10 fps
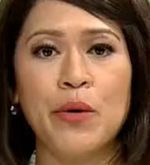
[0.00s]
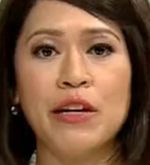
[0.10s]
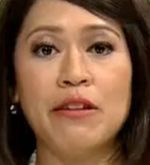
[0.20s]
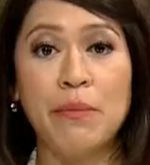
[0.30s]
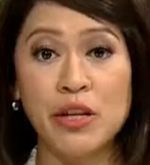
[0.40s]

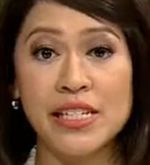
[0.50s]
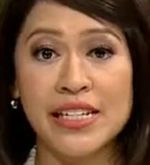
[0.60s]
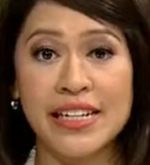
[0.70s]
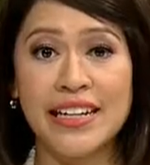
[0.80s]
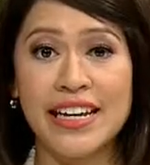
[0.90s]

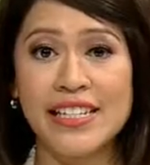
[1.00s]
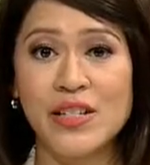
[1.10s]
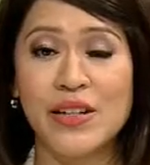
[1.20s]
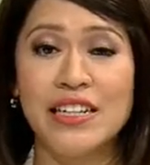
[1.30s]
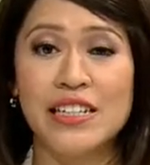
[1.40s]
reportedly led
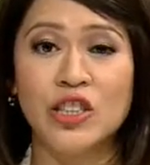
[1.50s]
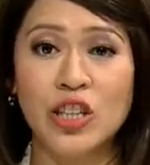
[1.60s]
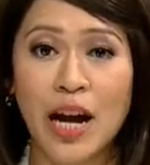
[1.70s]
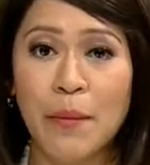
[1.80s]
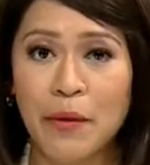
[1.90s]
to a
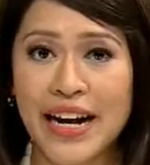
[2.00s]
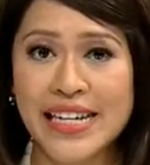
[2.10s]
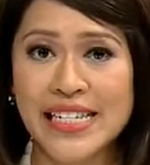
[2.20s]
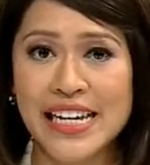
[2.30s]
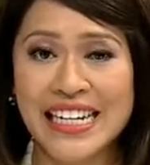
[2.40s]
sharp
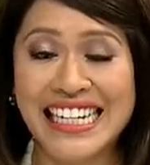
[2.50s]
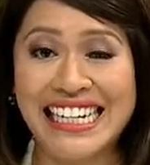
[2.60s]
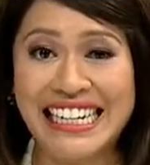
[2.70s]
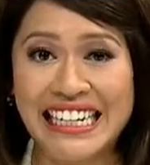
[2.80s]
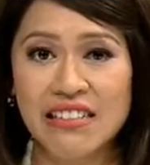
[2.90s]
rise in
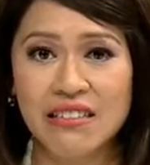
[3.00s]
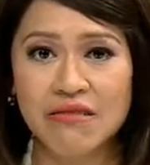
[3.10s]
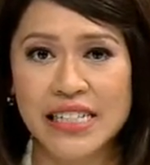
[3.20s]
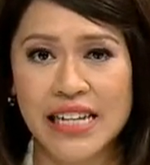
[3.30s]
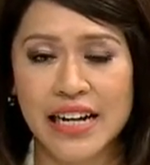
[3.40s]
illegal
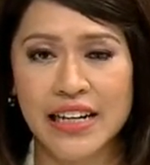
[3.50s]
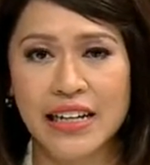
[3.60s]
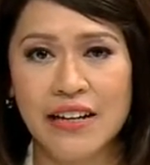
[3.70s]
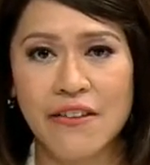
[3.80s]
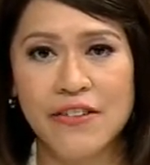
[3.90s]
recycling